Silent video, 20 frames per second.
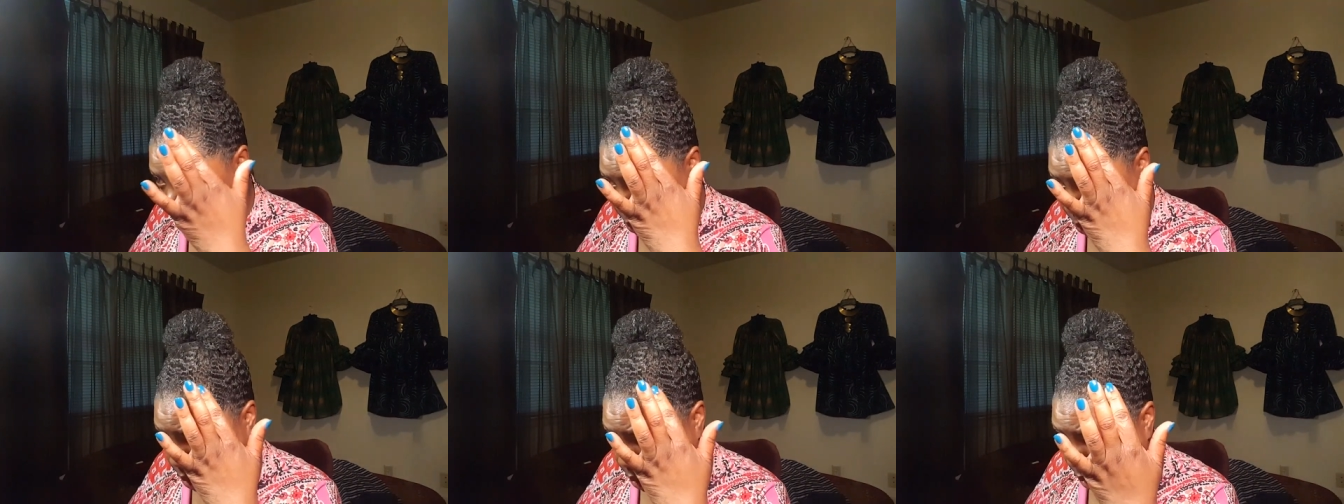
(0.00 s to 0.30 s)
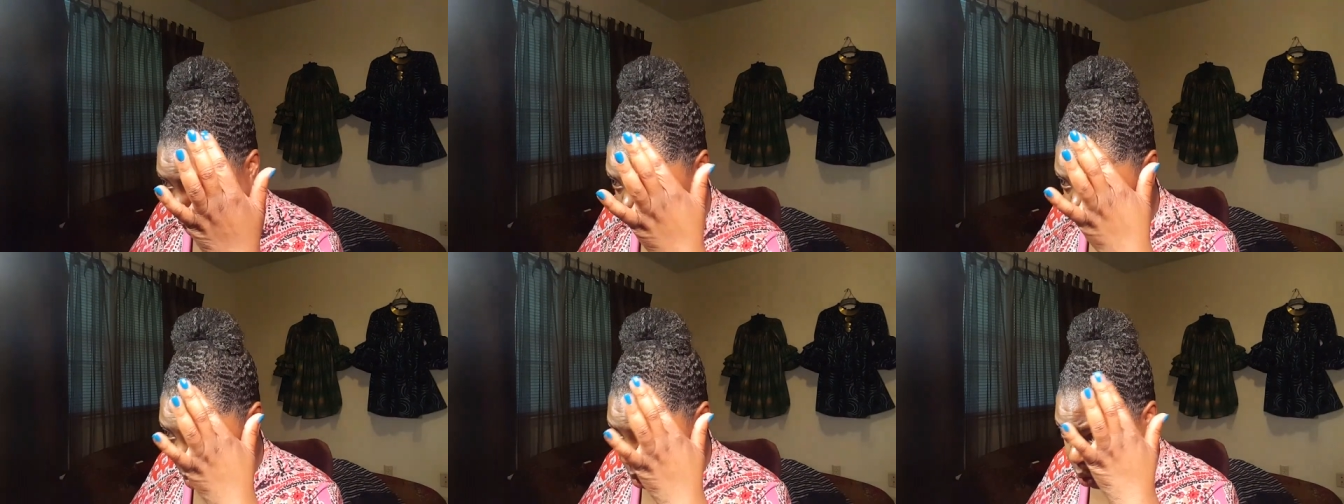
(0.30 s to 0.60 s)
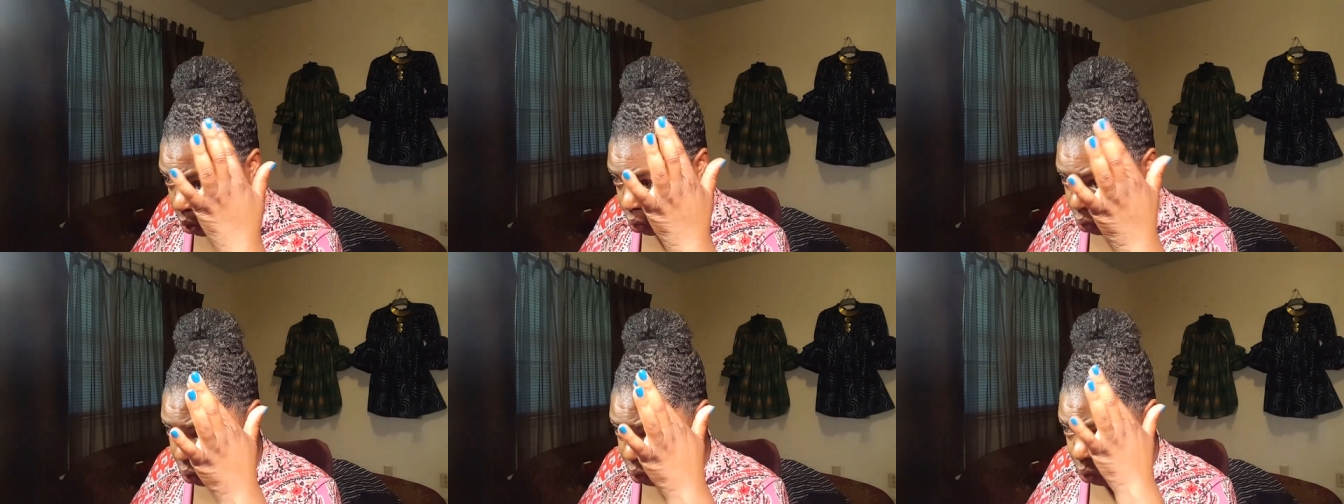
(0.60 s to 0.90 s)
to be a
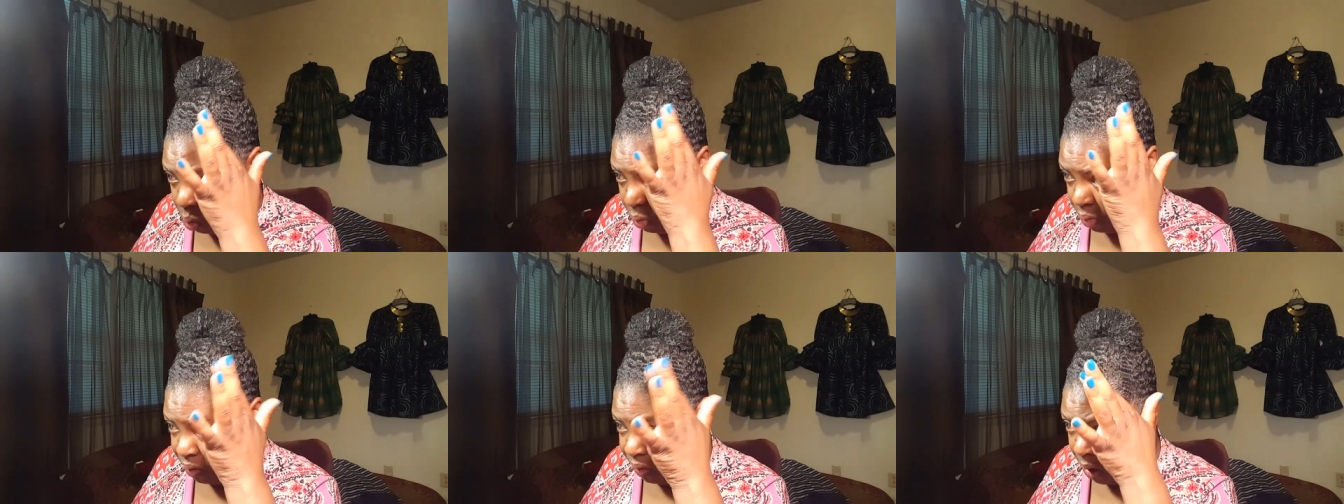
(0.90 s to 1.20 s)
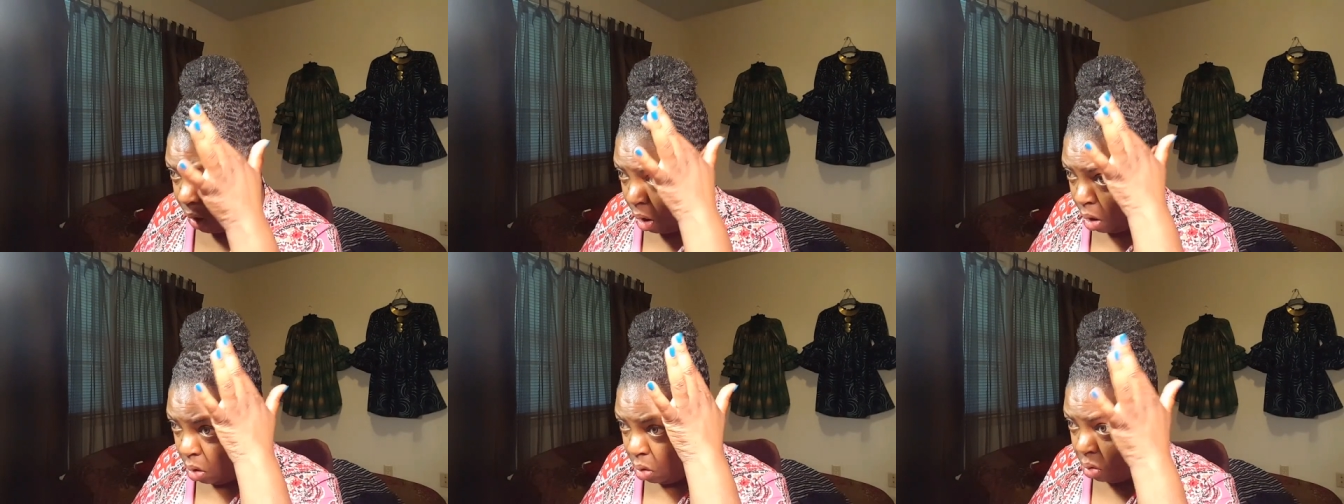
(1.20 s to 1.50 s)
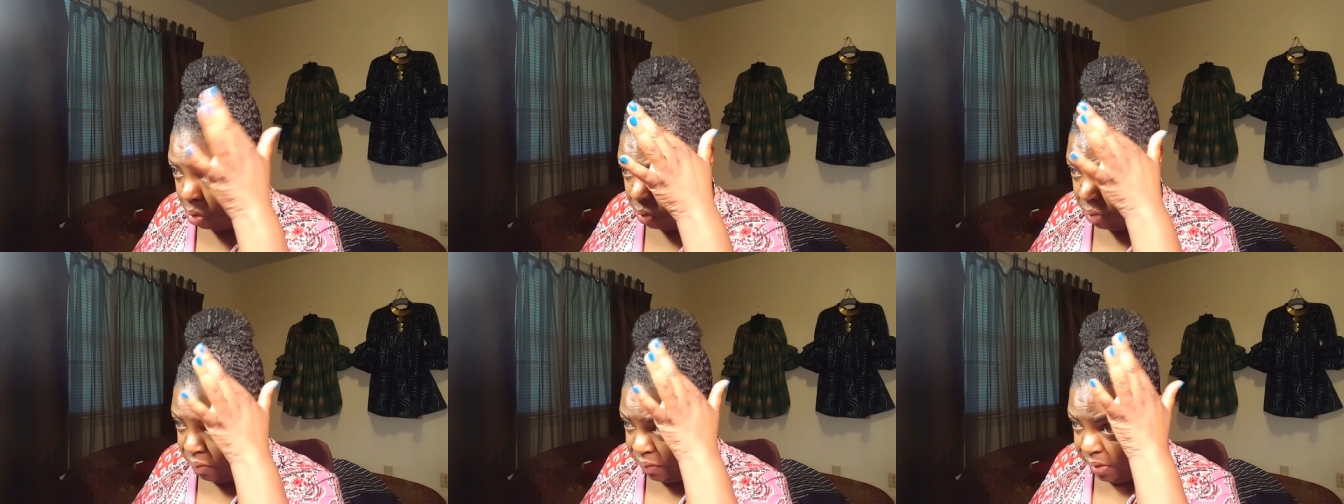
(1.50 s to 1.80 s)
long
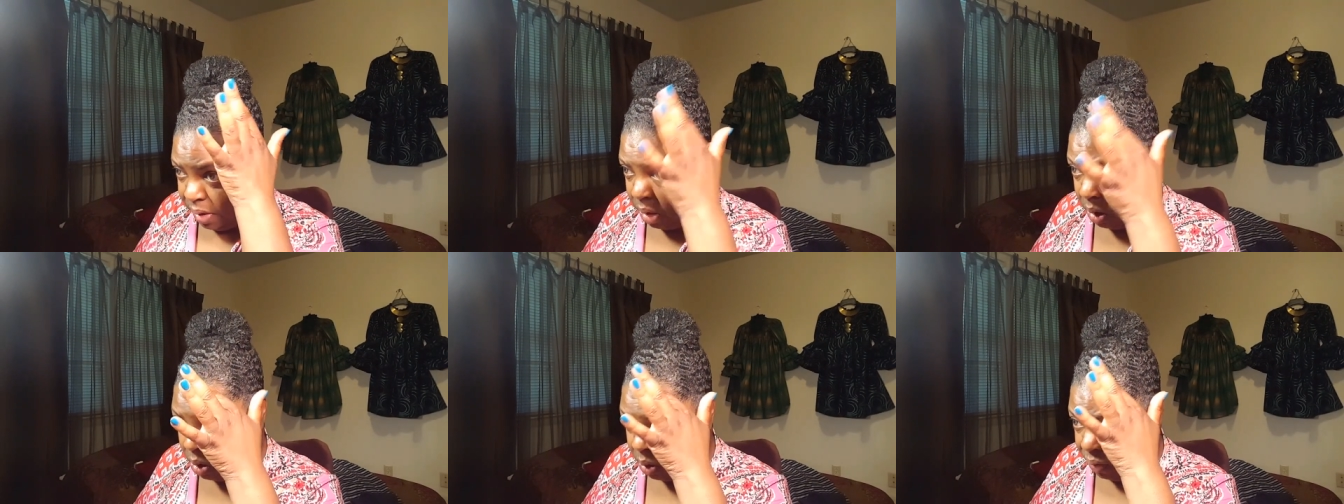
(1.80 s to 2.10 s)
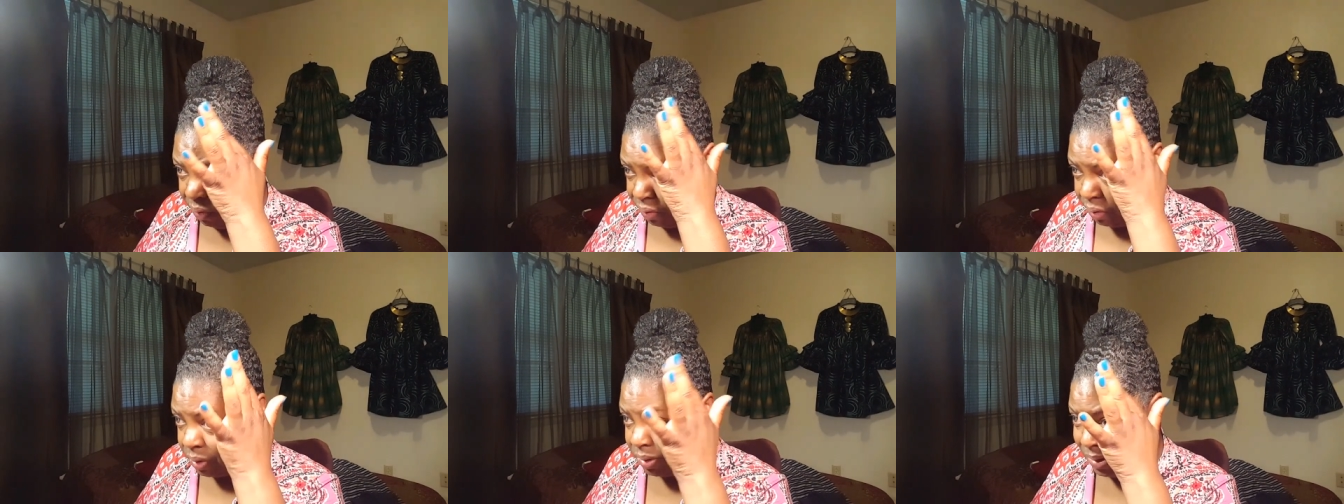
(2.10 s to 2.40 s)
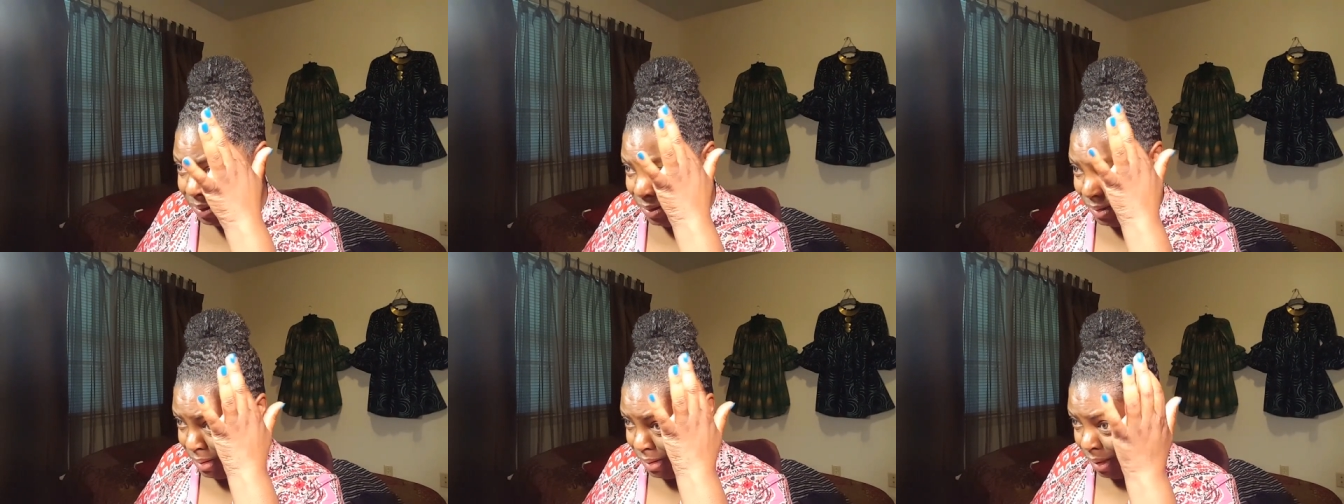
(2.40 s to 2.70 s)
vlog video for
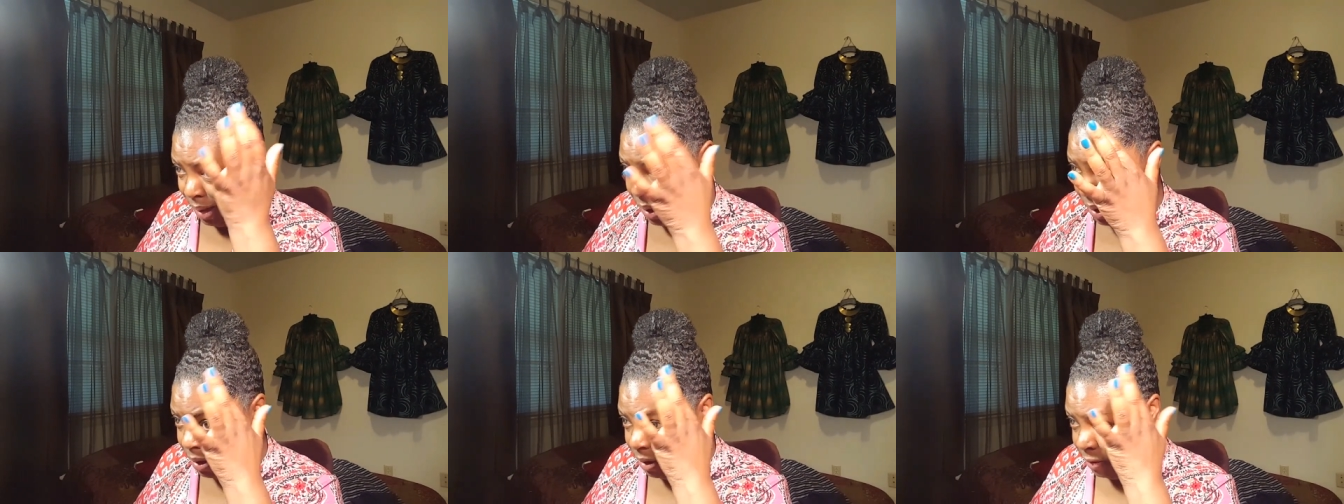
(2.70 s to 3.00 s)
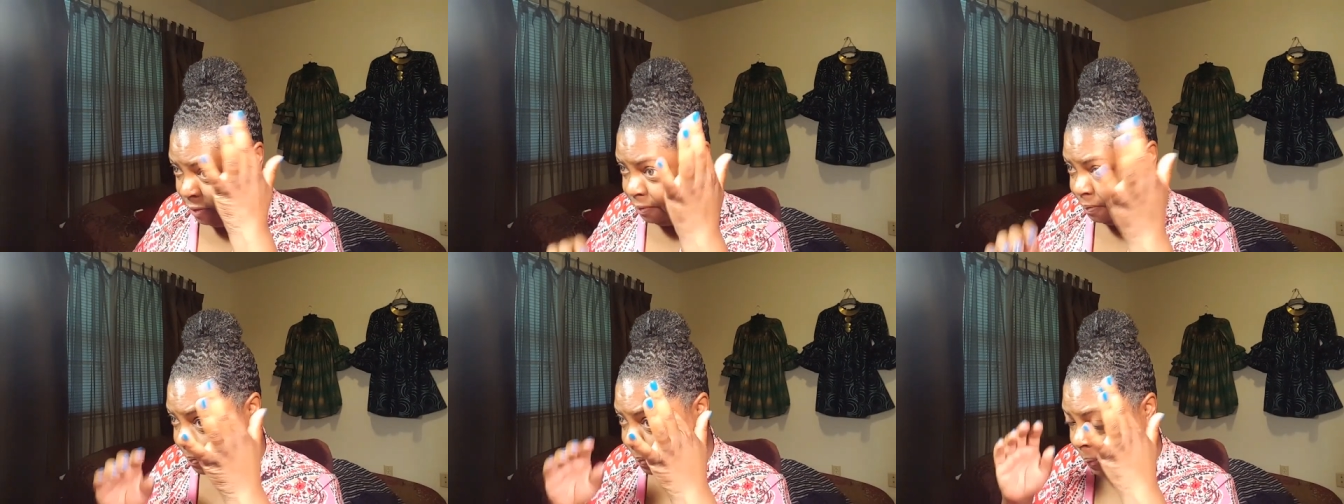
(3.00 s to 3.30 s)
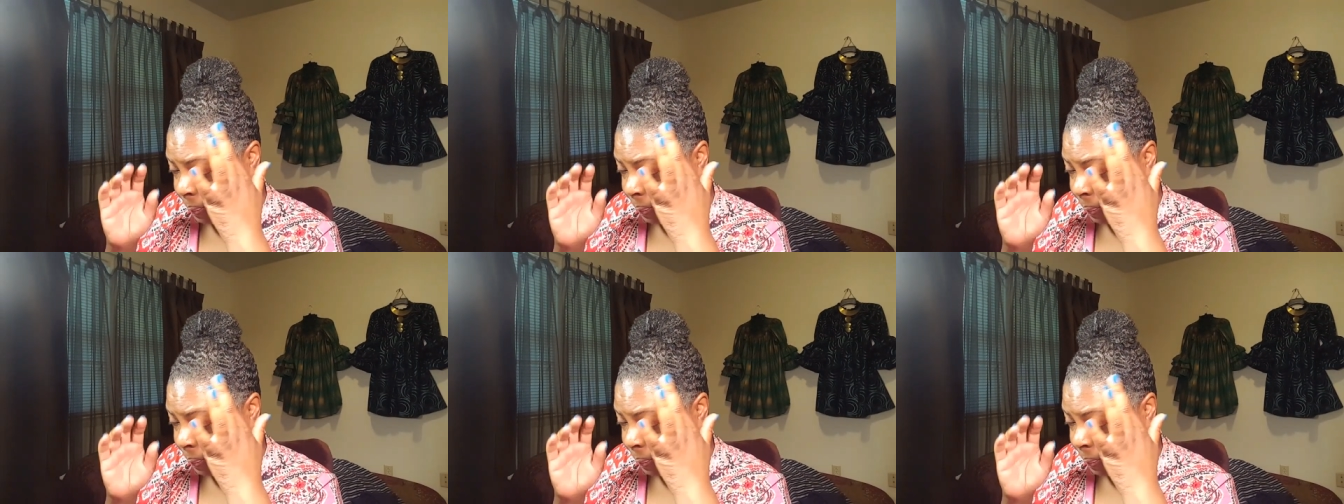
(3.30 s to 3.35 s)
today.